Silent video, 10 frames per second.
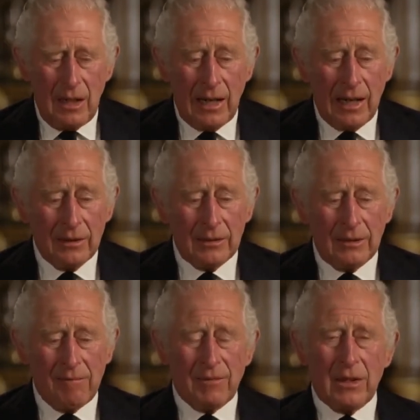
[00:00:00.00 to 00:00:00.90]

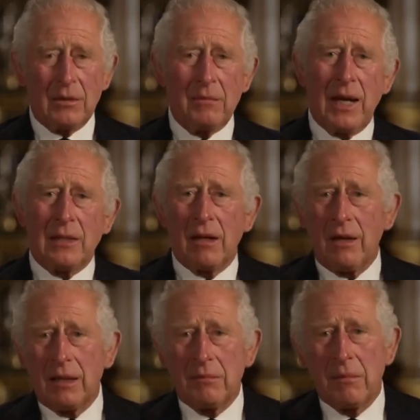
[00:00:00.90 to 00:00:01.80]
And to my
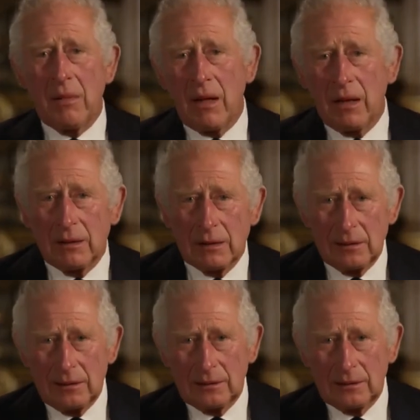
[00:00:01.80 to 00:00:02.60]
darling Mama,